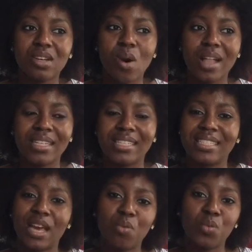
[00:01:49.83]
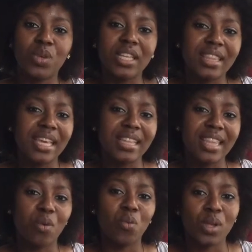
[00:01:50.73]
qualities that we think
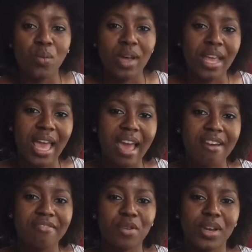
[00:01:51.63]
that we want to have,